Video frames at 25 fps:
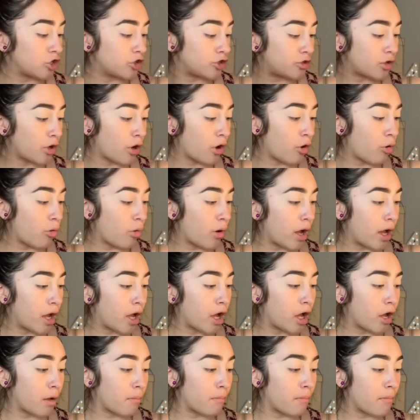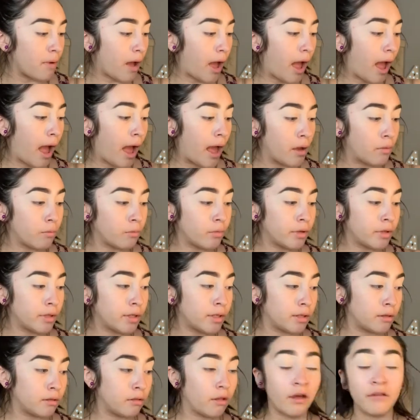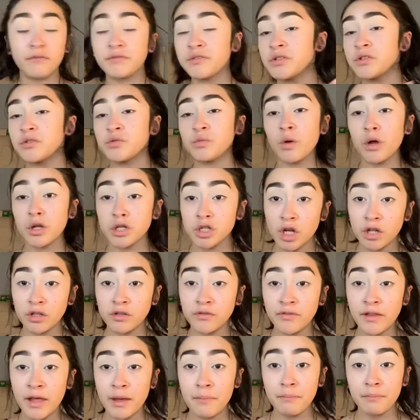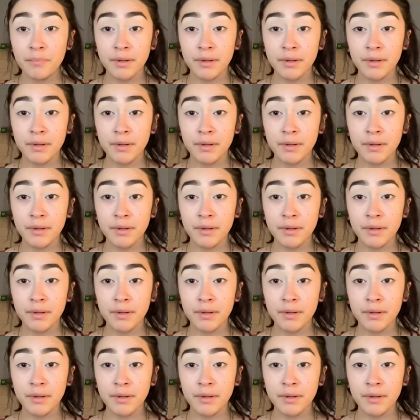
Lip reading: So I would love to swatch all of them,